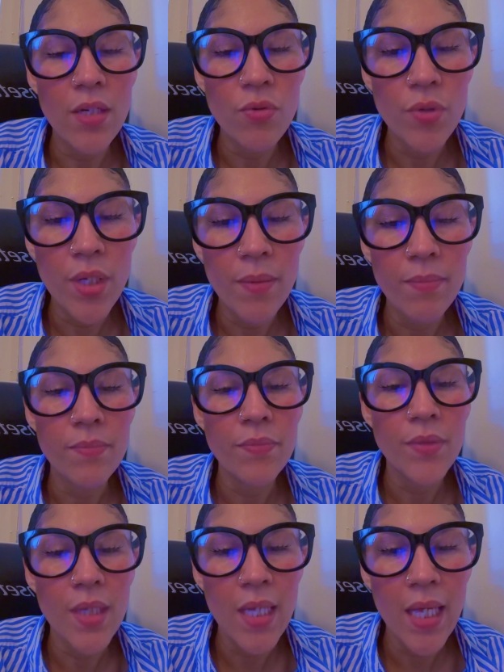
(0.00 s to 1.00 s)
Hallelujah.
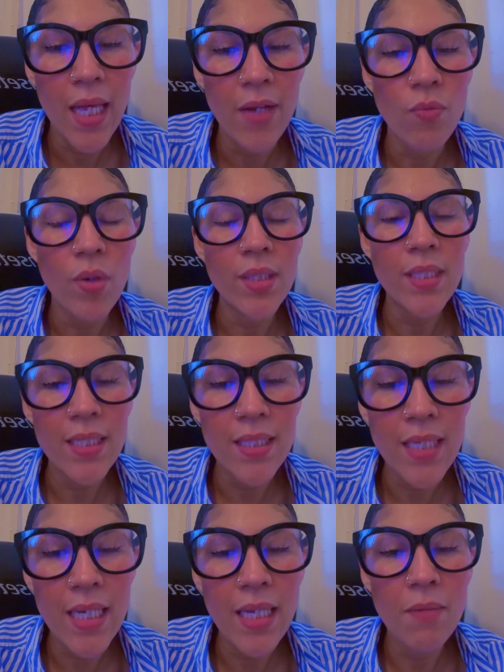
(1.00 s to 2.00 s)
And what
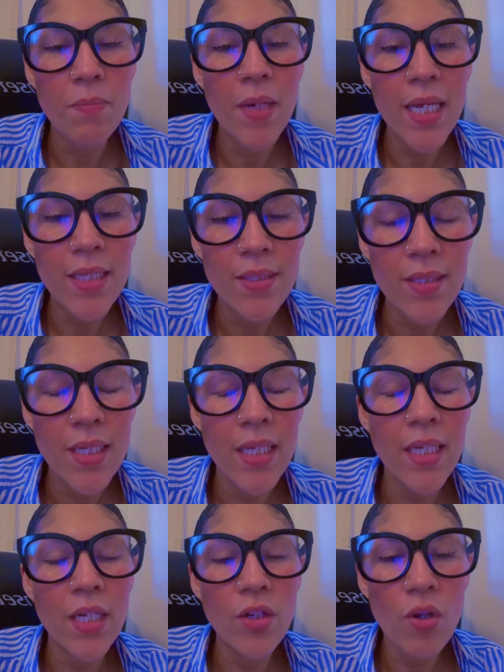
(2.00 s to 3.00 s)
has taken place
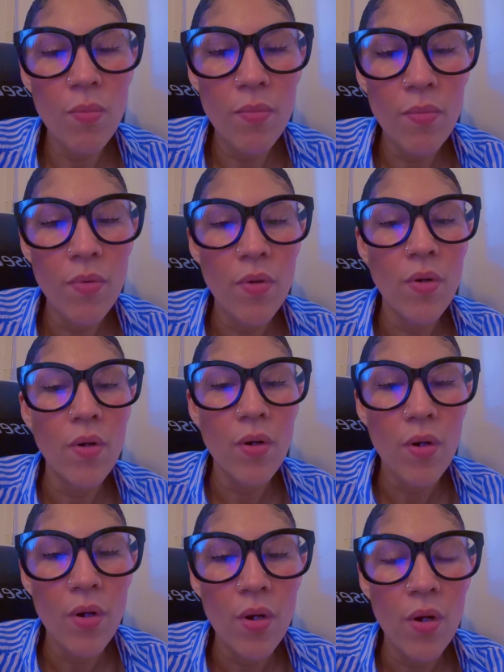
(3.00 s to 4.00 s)
in the kingdom
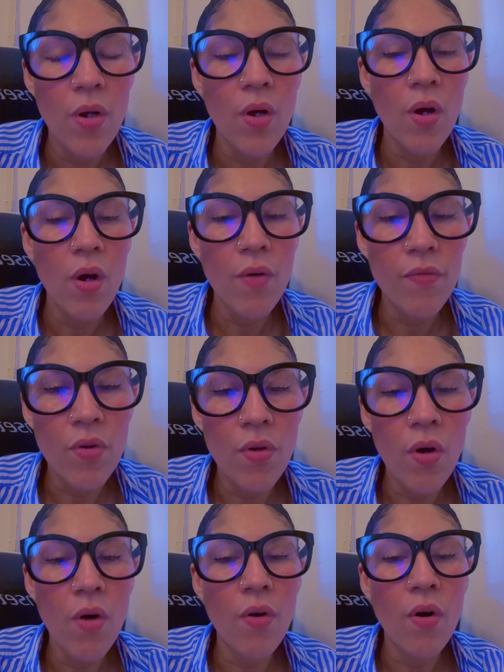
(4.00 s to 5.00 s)
of
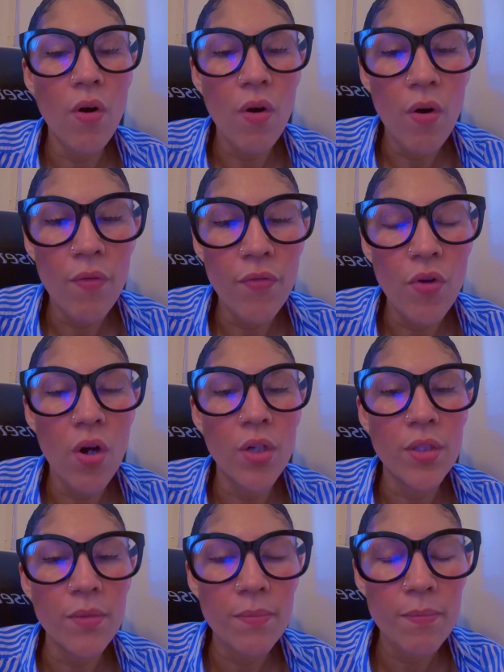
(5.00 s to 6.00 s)

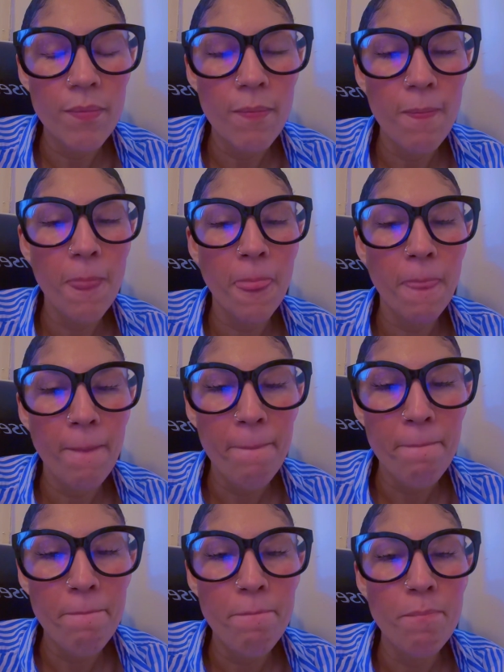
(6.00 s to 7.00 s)
God
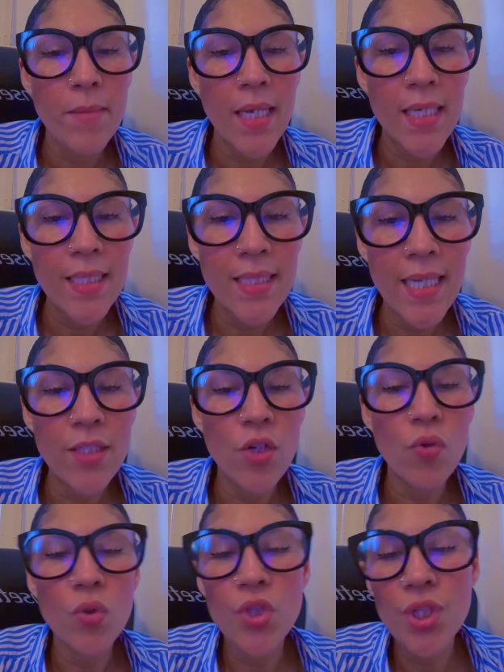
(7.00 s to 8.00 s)
is
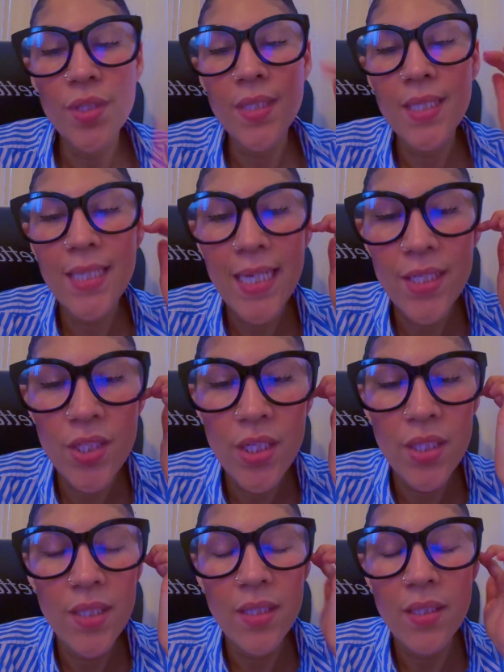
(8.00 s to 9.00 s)
that the Lord Jesus
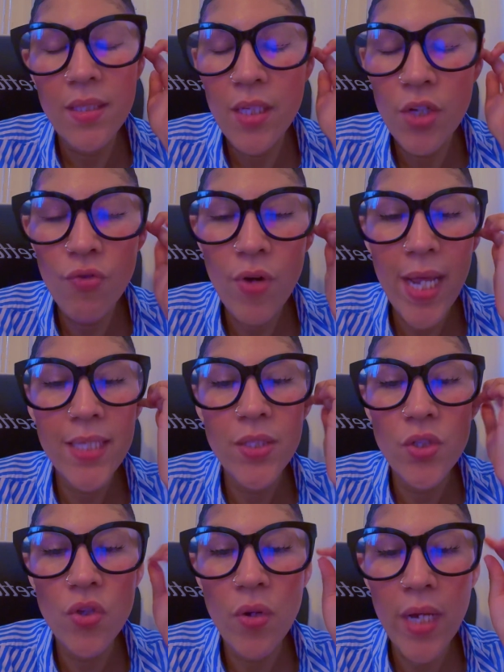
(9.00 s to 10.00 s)
has
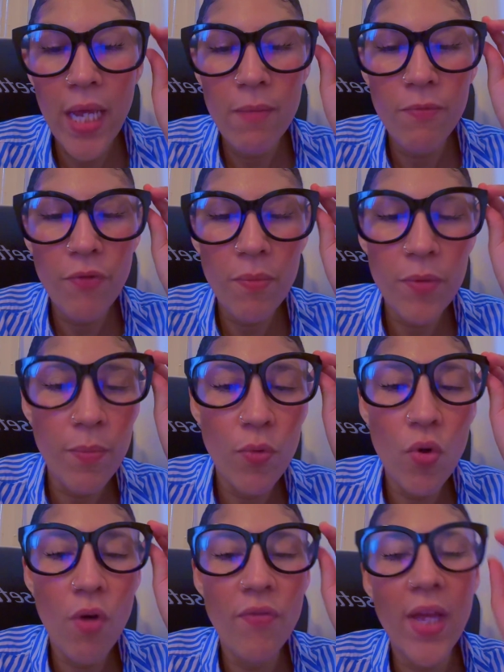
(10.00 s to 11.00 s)
erased your name from the
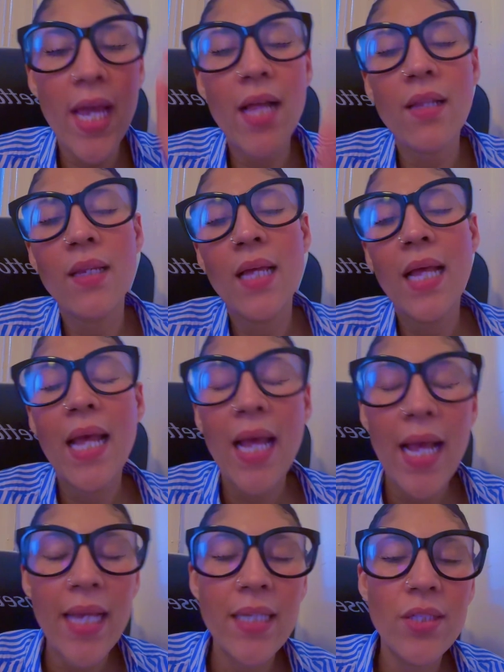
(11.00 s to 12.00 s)
book of hell
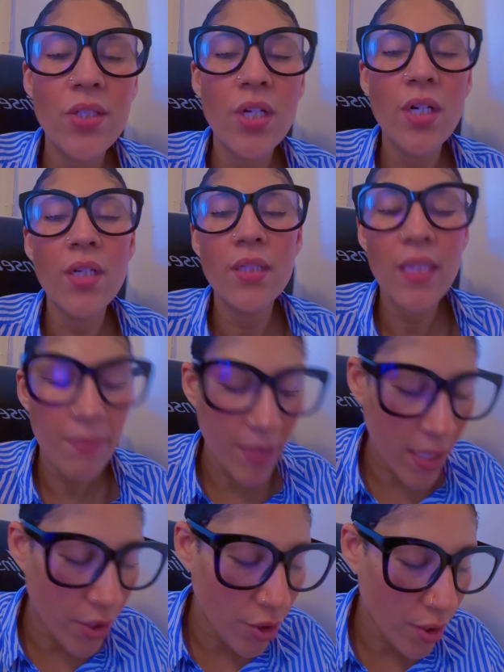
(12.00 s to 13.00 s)
and eternal
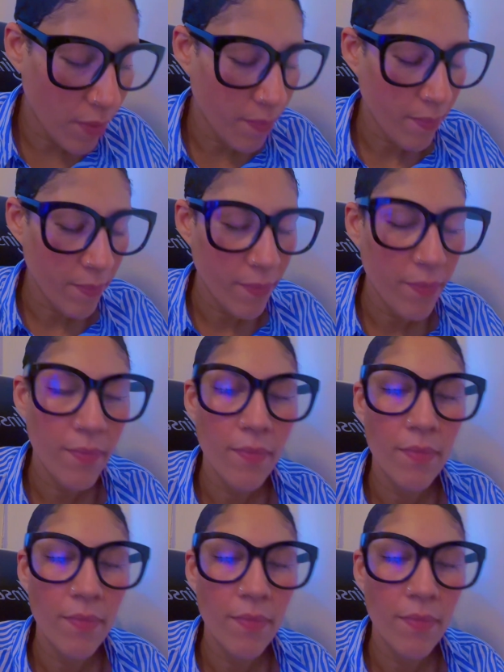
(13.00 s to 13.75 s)
damnation